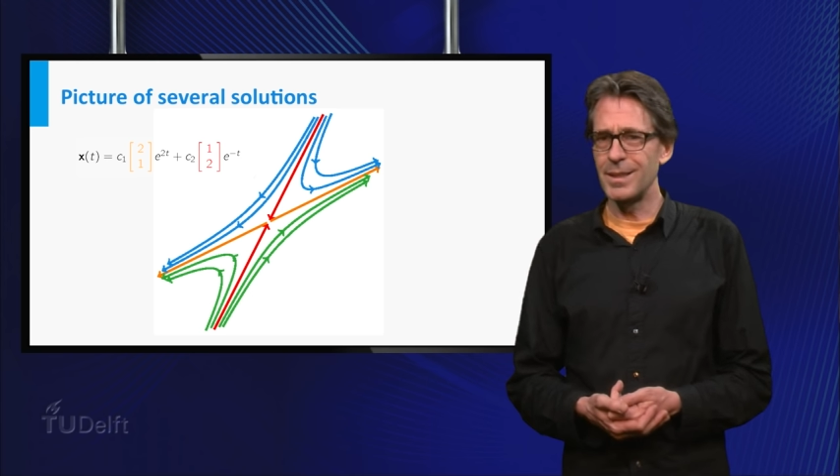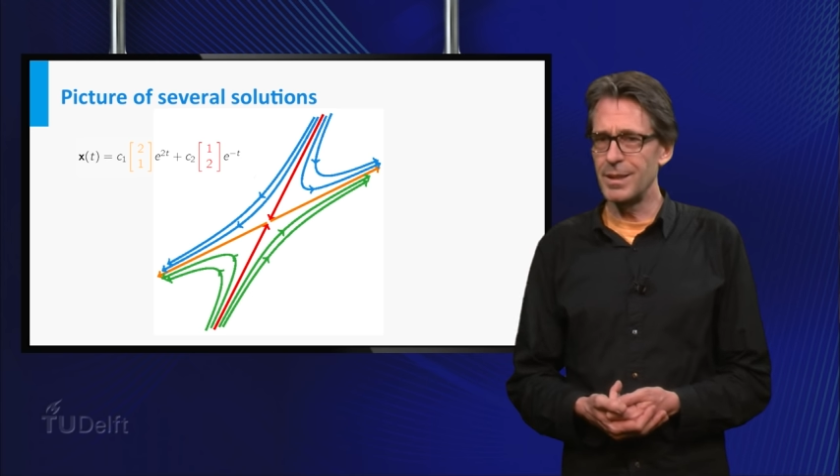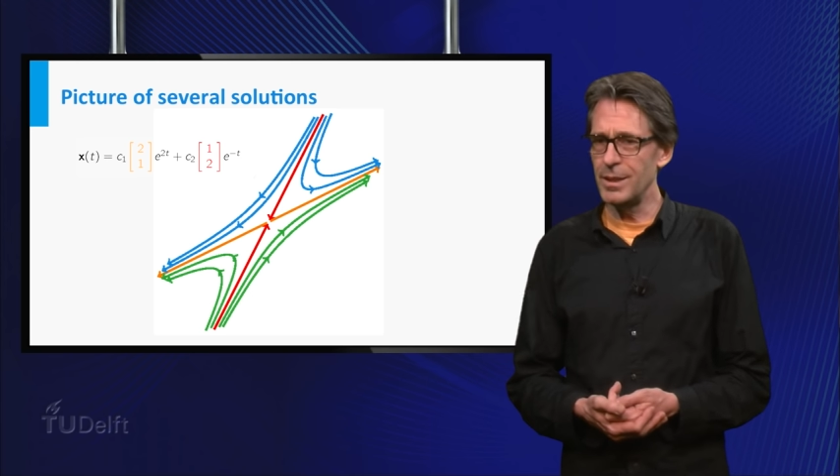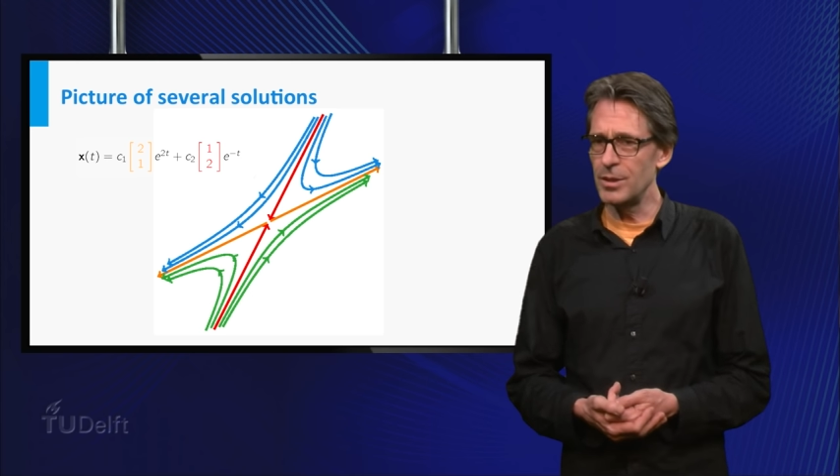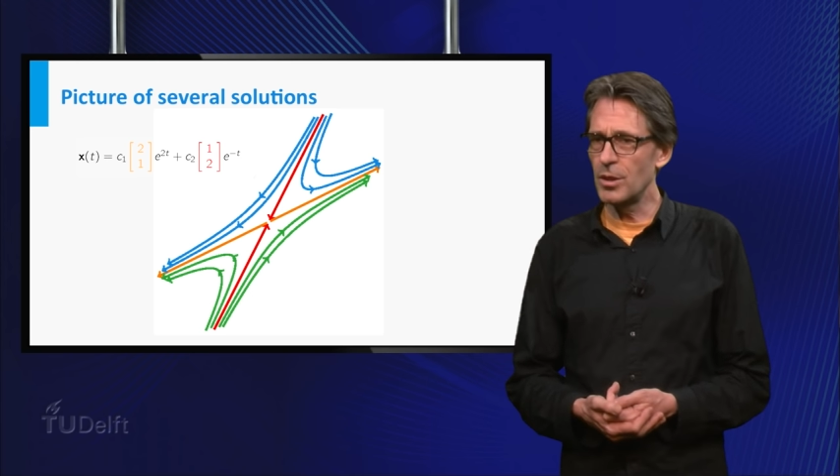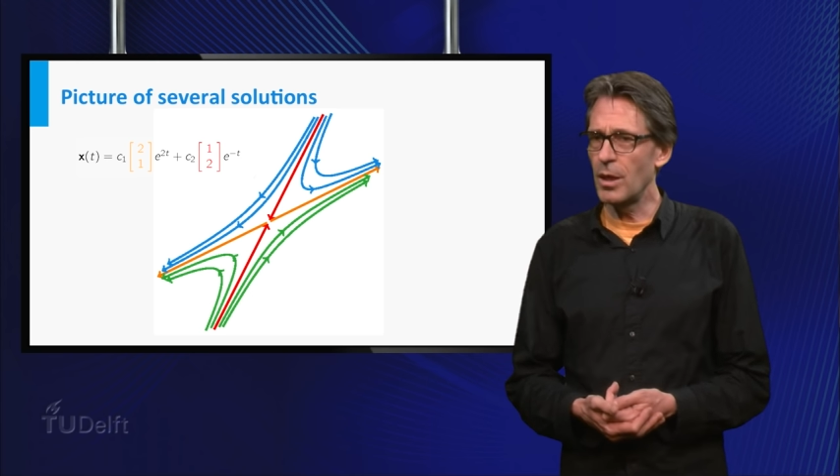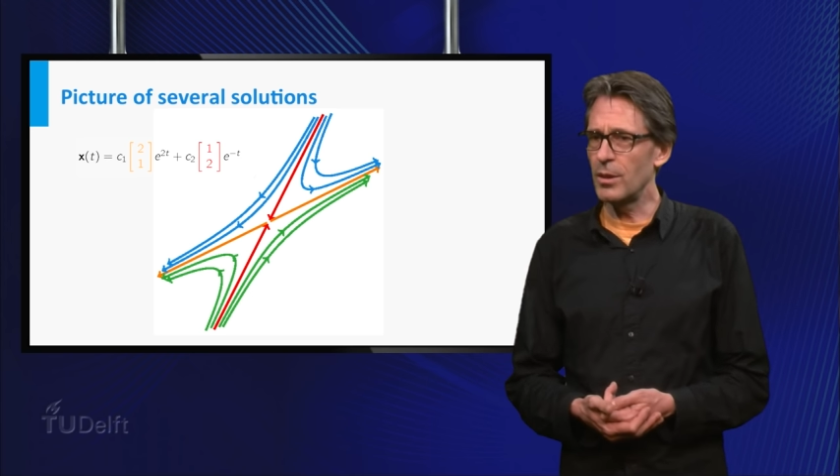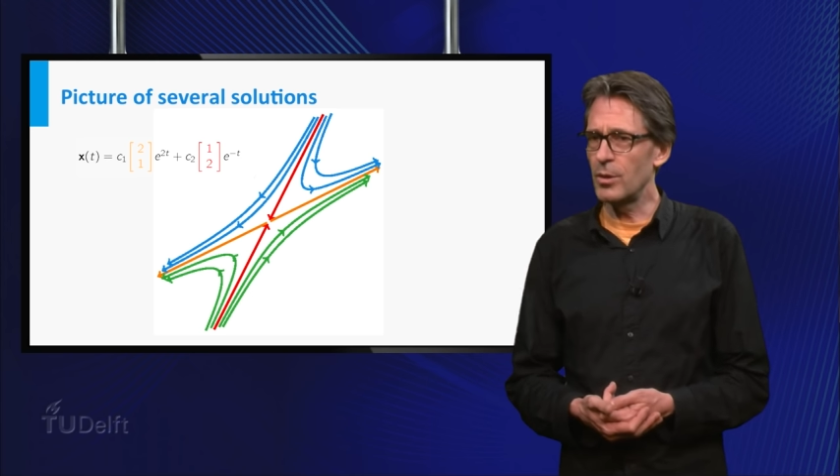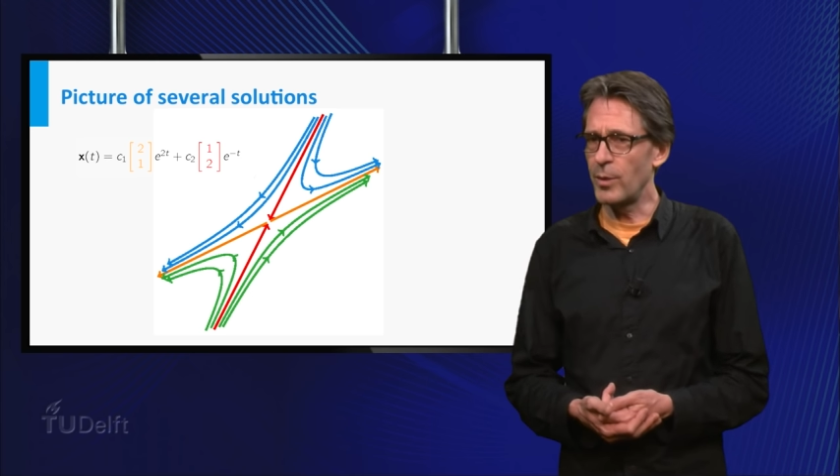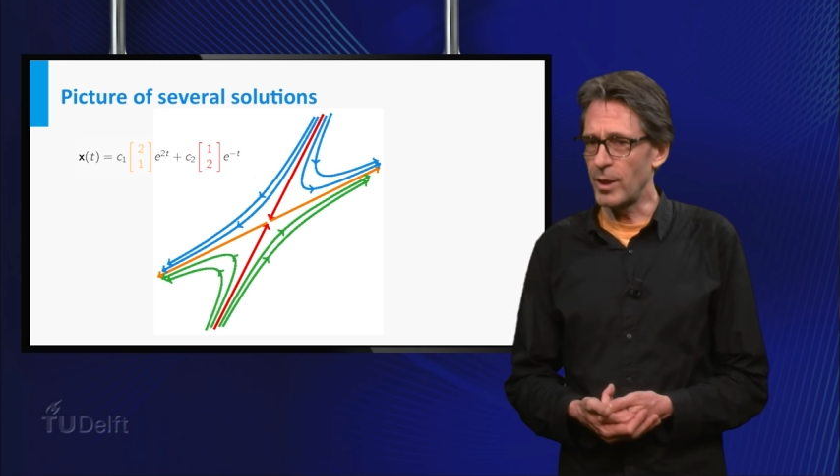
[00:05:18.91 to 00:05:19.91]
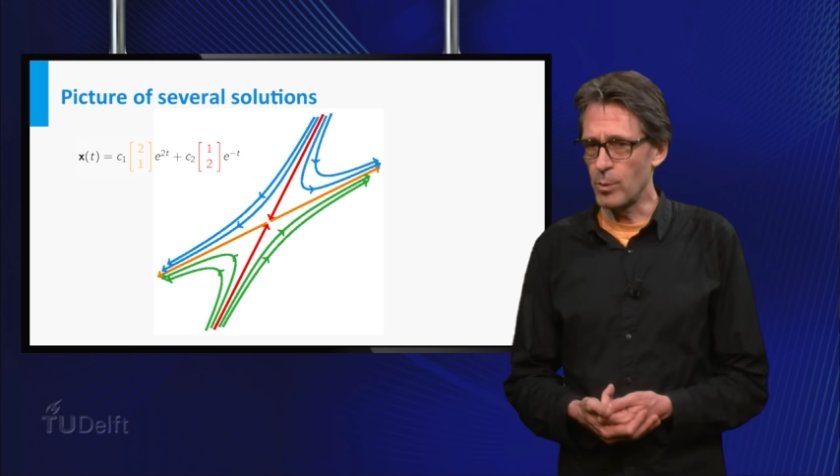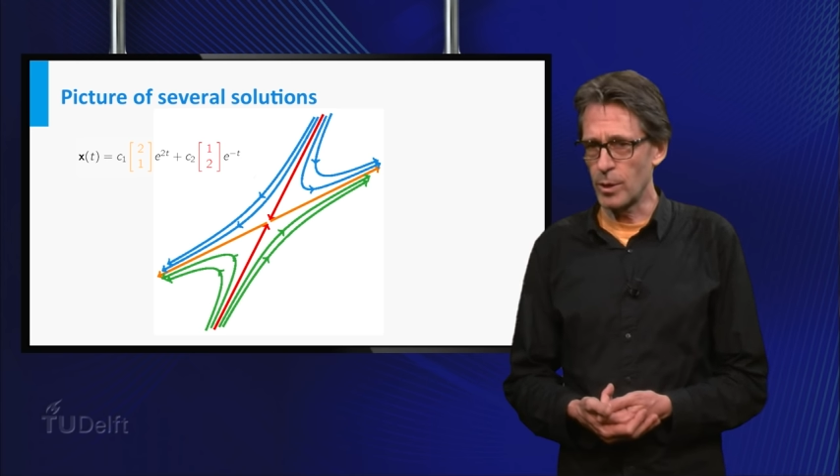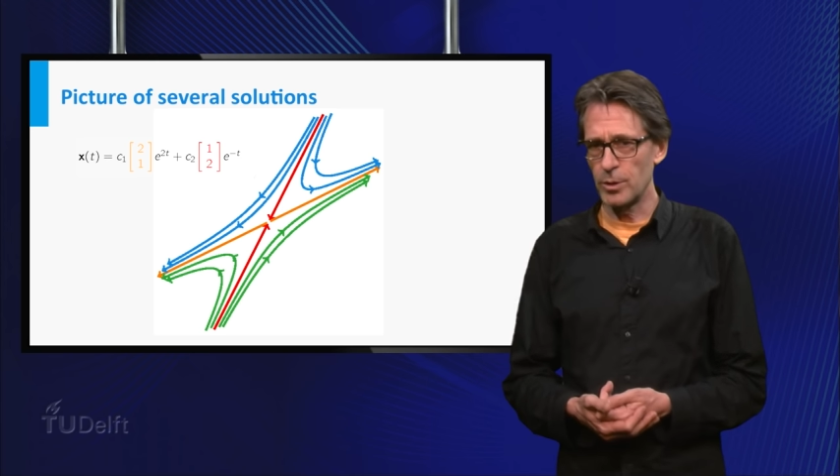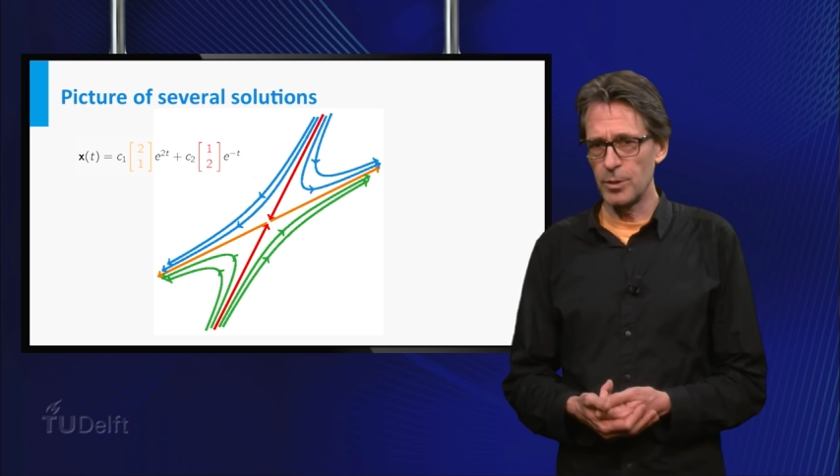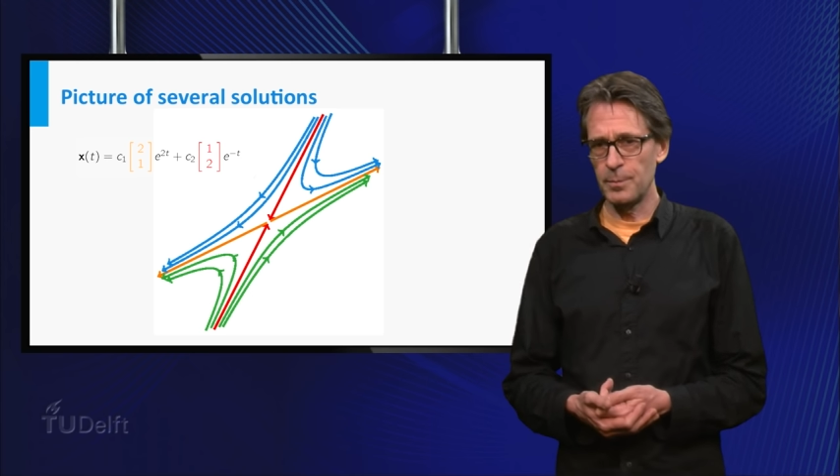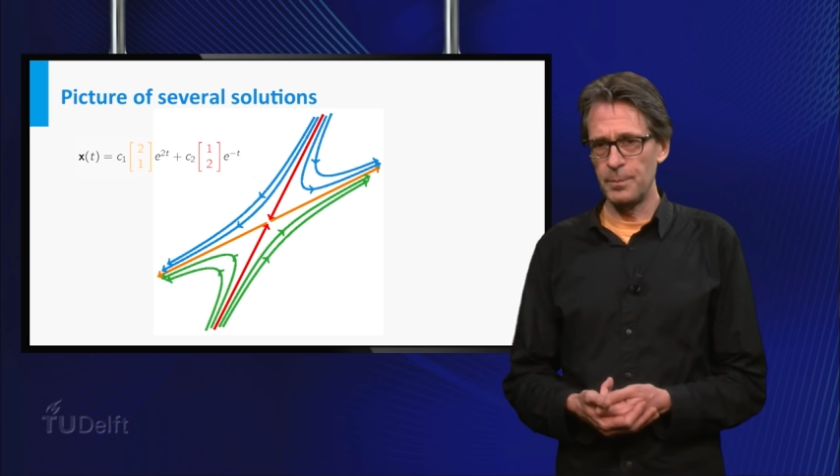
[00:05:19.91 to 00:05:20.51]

These are the red ones.